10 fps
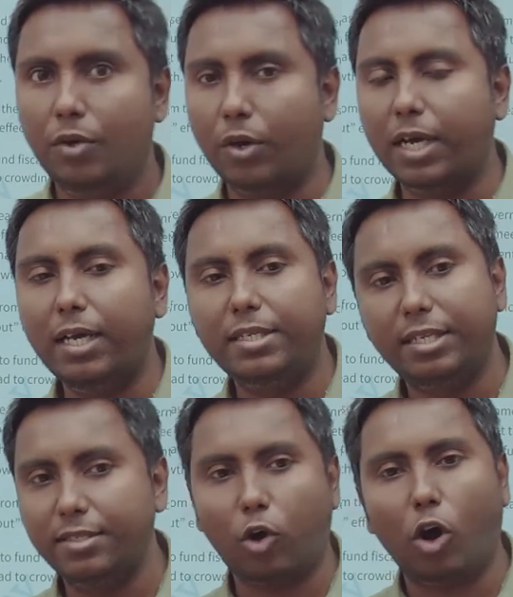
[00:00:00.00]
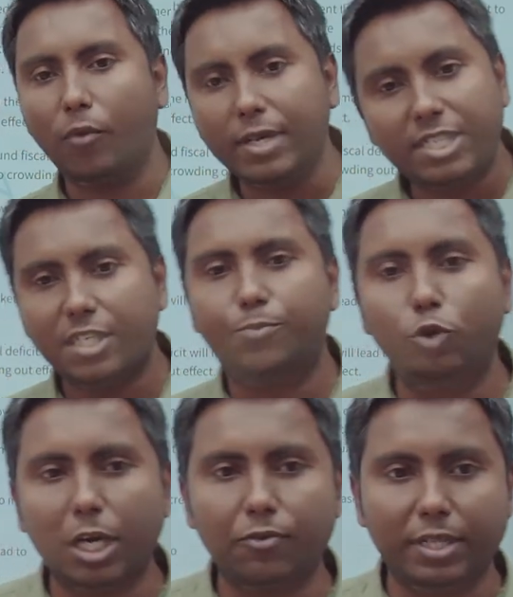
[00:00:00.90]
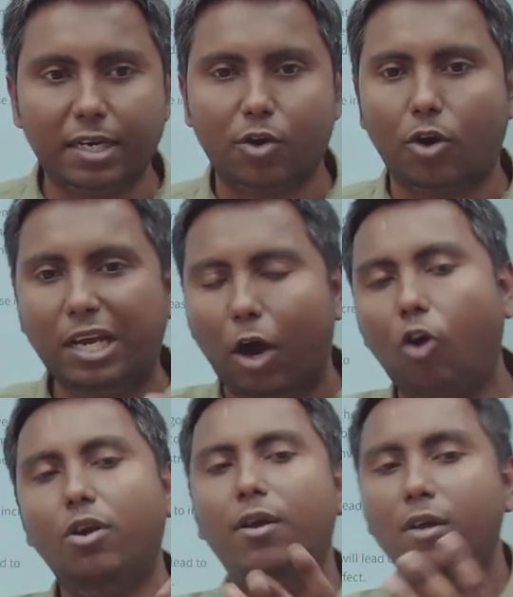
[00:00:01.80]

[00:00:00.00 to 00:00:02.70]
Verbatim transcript: Okay, it's, it's always disputed whether crowding on,